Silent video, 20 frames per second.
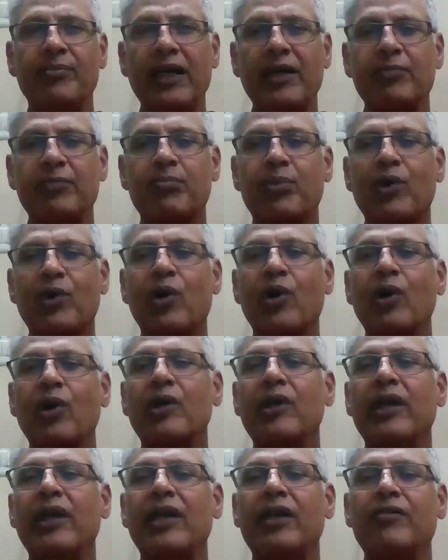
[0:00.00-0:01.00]
my
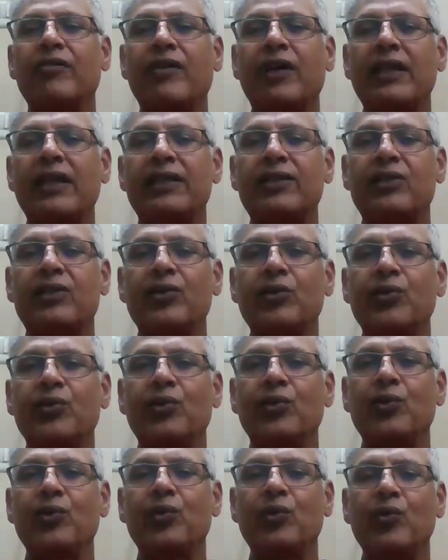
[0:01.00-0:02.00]
broad advice to
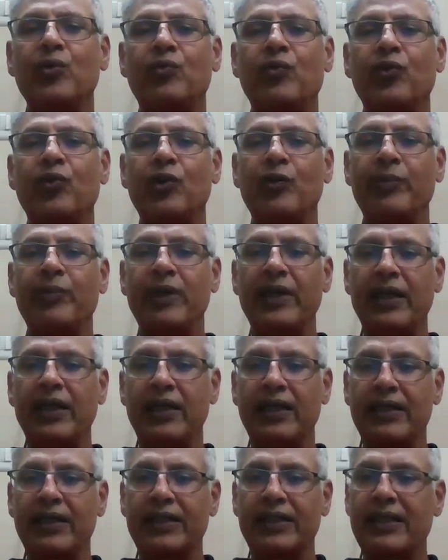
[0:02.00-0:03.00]
you would
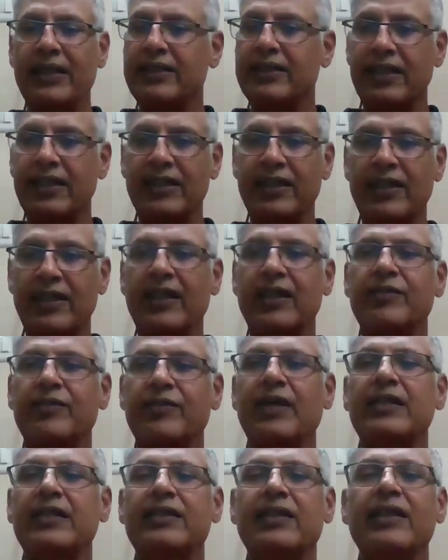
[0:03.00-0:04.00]
be the general
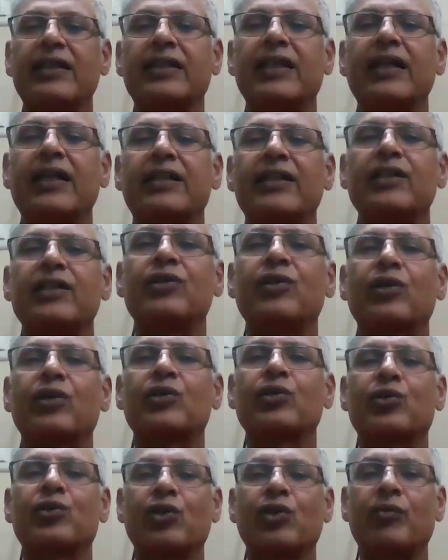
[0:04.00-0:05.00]
advice, and that is
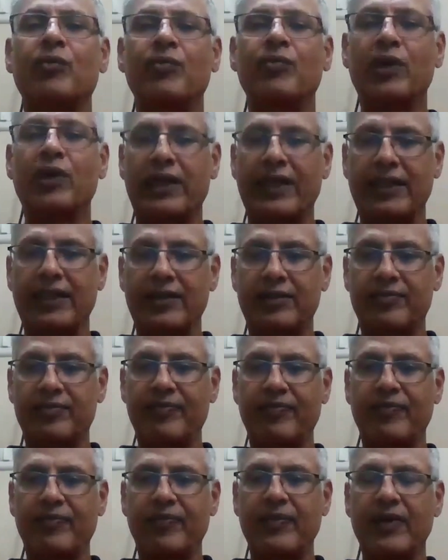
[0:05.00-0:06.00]
not to stop working.
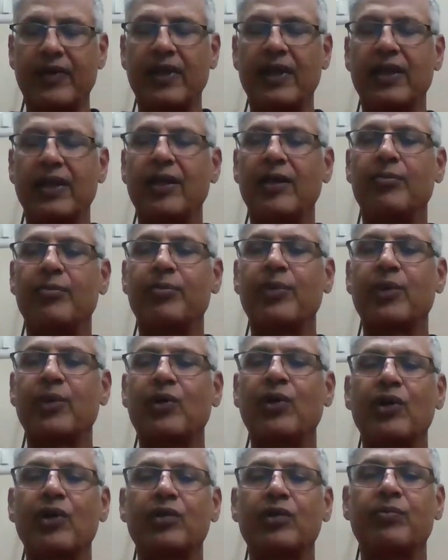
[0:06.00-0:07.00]

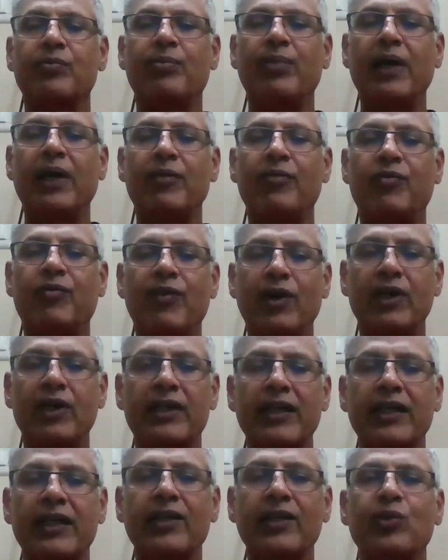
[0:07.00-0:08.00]
Because by
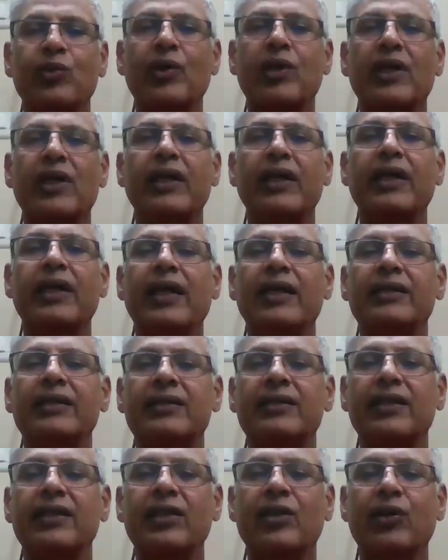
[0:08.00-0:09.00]
working, you are
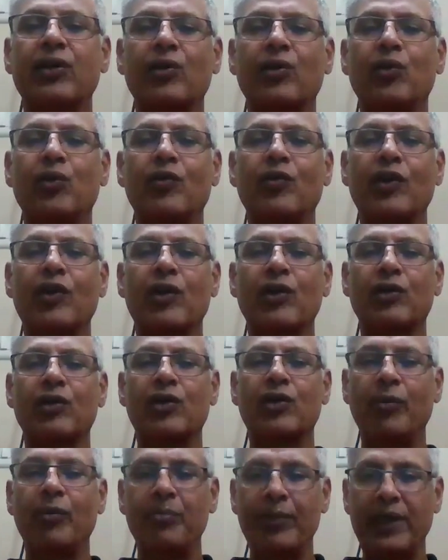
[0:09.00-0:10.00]
enhancing your overall
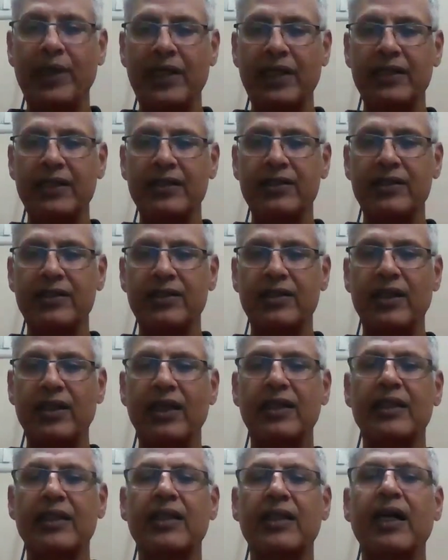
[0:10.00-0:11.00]
competence,
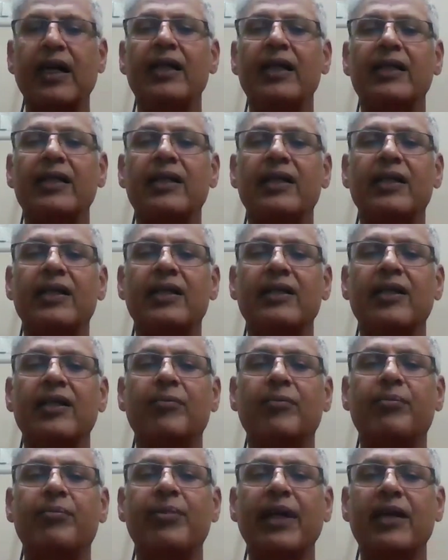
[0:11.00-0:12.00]
and that is
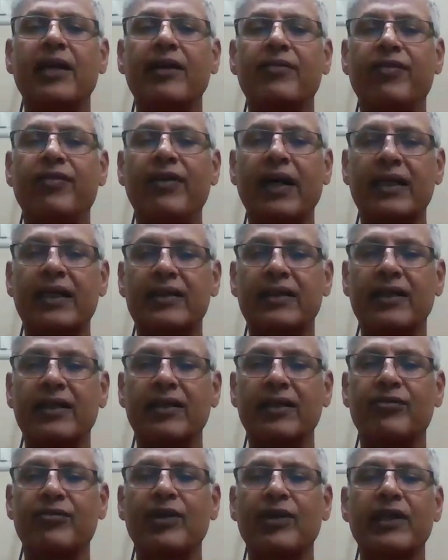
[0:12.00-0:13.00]
a big
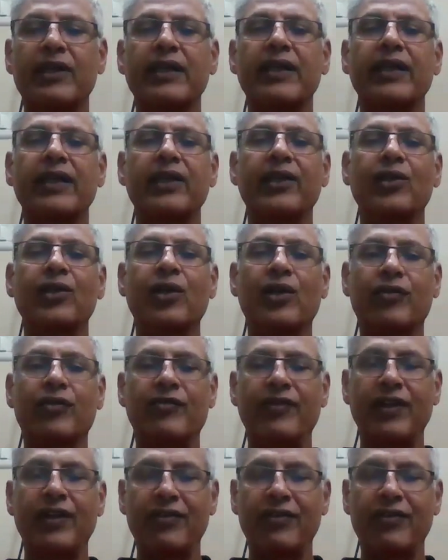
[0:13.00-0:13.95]
factor working in your